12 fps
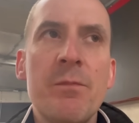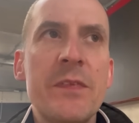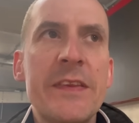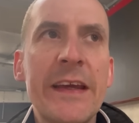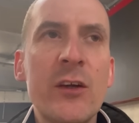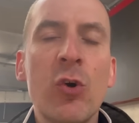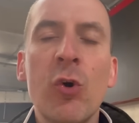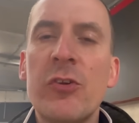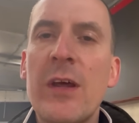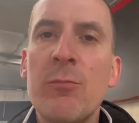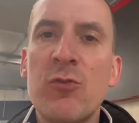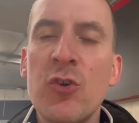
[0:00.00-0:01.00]
didn't cause
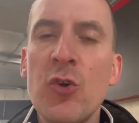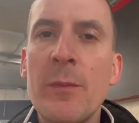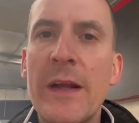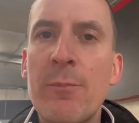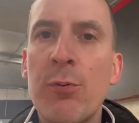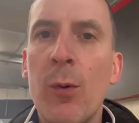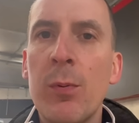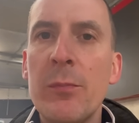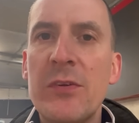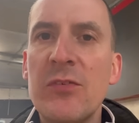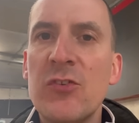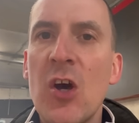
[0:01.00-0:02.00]
them too many
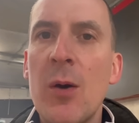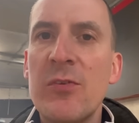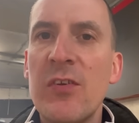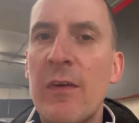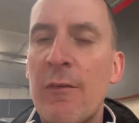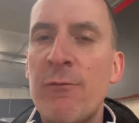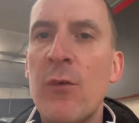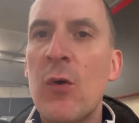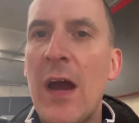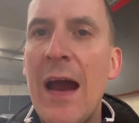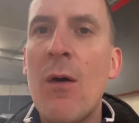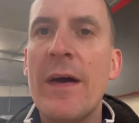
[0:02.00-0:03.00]
problems in terms of an
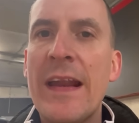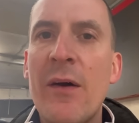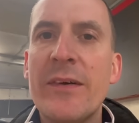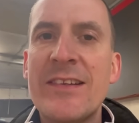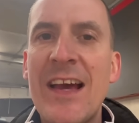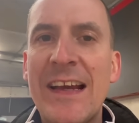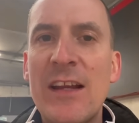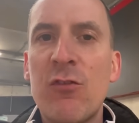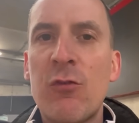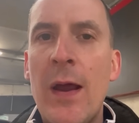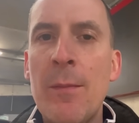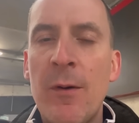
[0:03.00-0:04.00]
out-and-out attacking
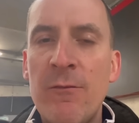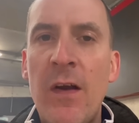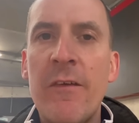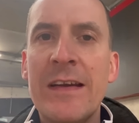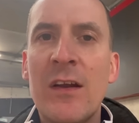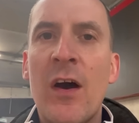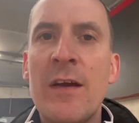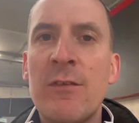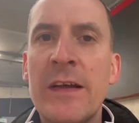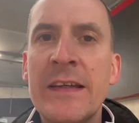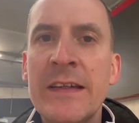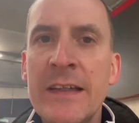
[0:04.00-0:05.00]
threat, but very
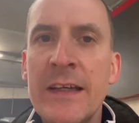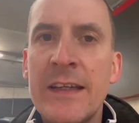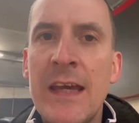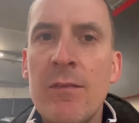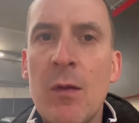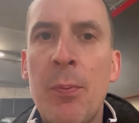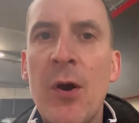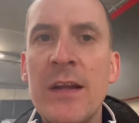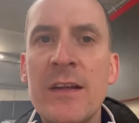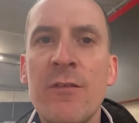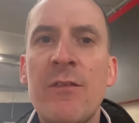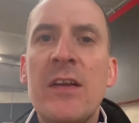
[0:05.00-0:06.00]
lively. Kept the
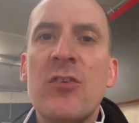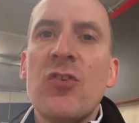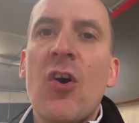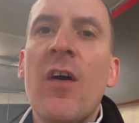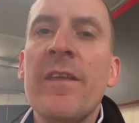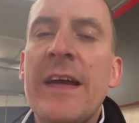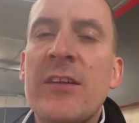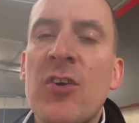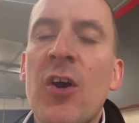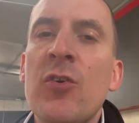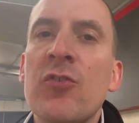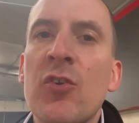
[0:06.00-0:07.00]
Burnley defence on their
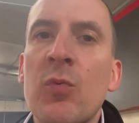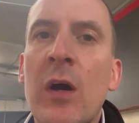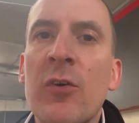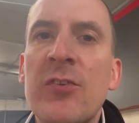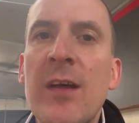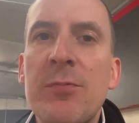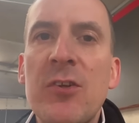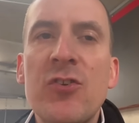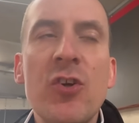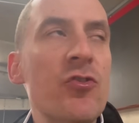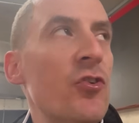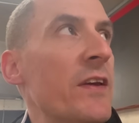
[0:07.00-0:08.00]
toes as well.
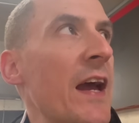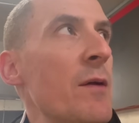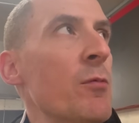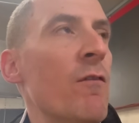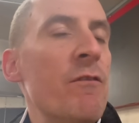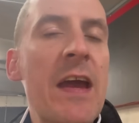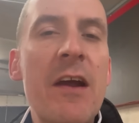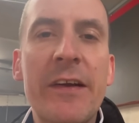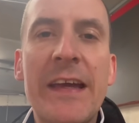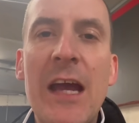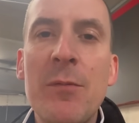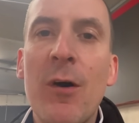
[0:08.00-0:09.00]
Substitutes who came on.
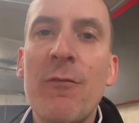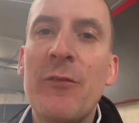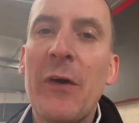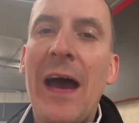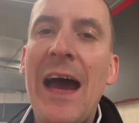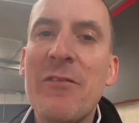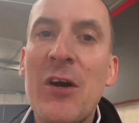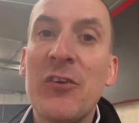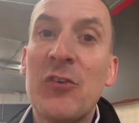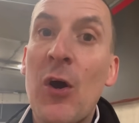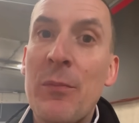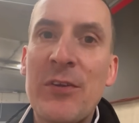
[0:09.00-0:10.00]
Vieira came on for
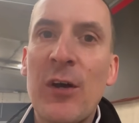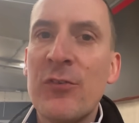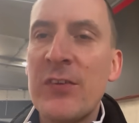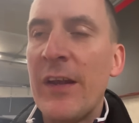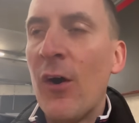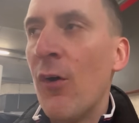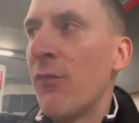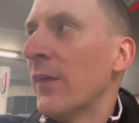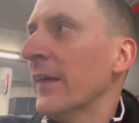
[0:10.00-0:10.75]
Havertz. Got himself sent off.